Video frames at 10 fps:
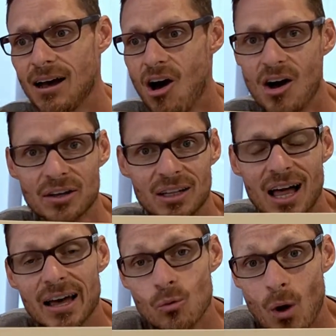
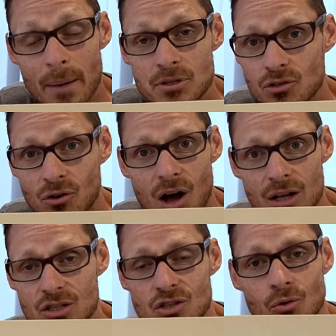online
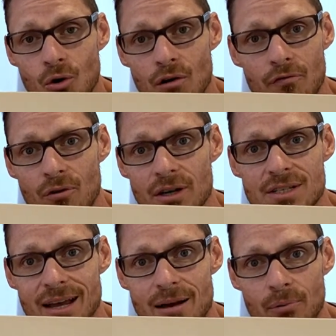restaurant store, for
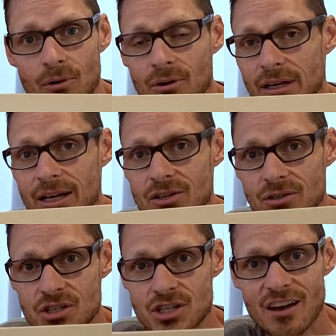example, or get
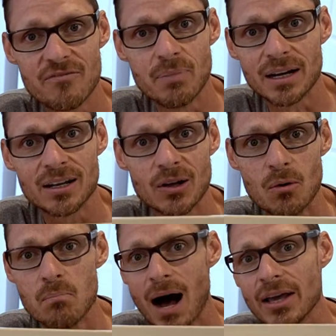your chef buddy to go
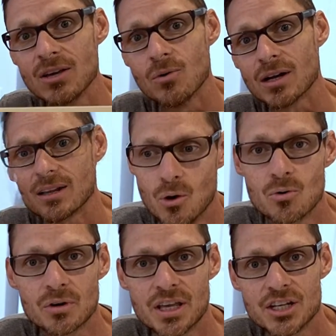buy you one at a
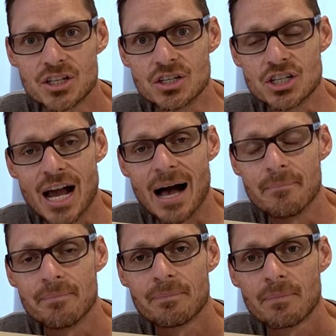local kitchen
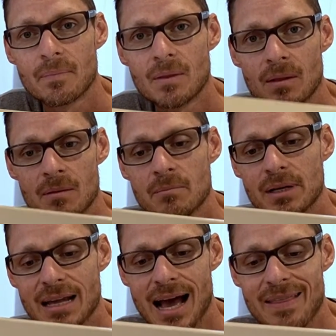shop.
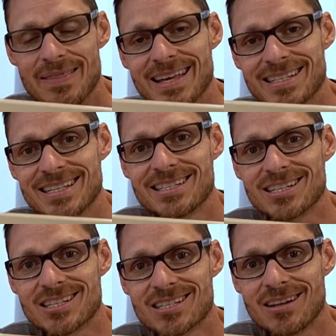But this is
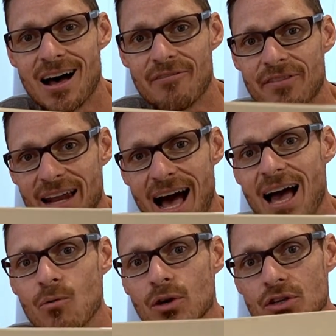the stuff that
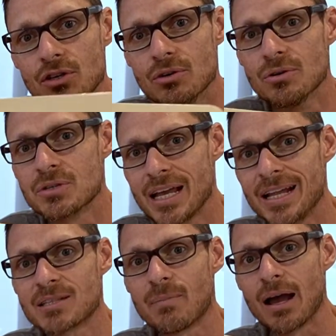I would use.
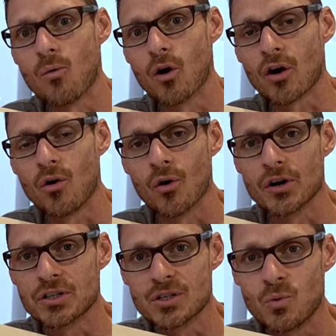It's my
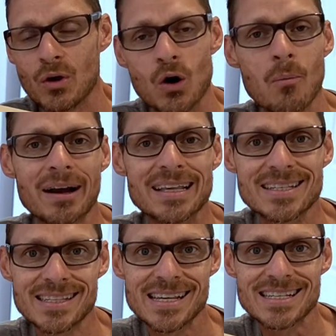workhorse. It's what nobody
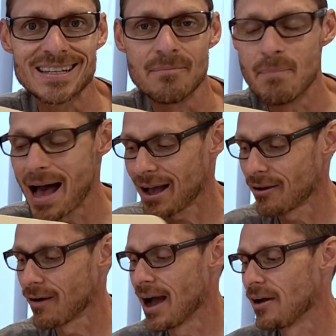sees in the
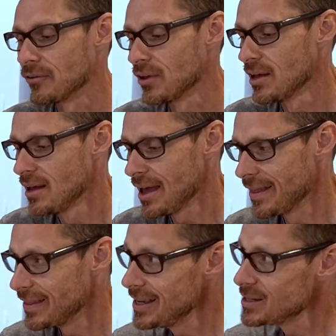background.
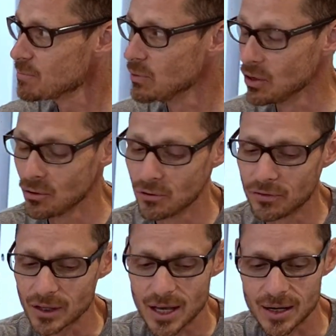And these
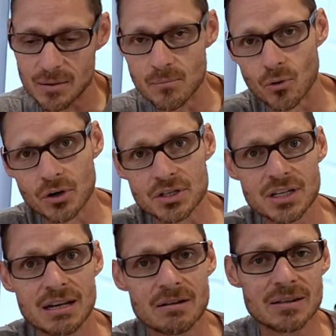beautiful cutting boards
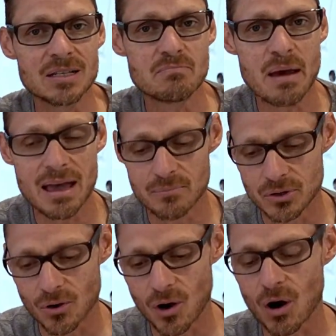here, these
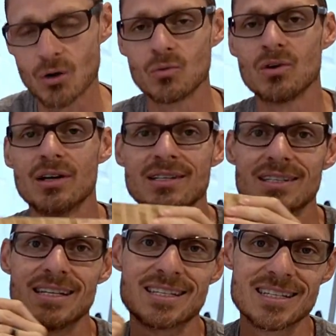bamboo hardwoods,
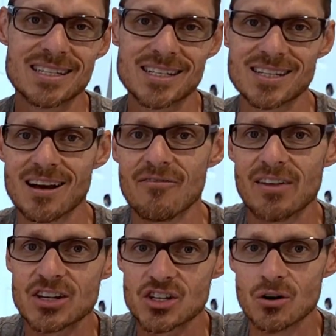this is the stuff
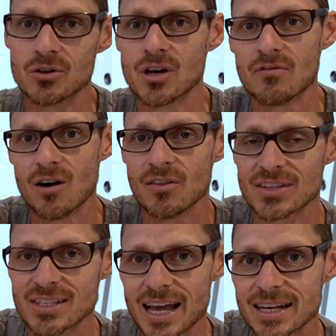that shows off all the
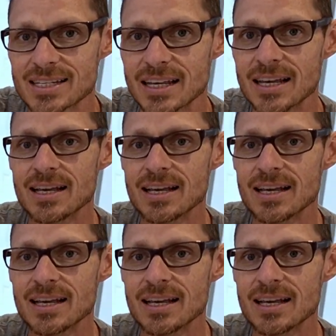sexy.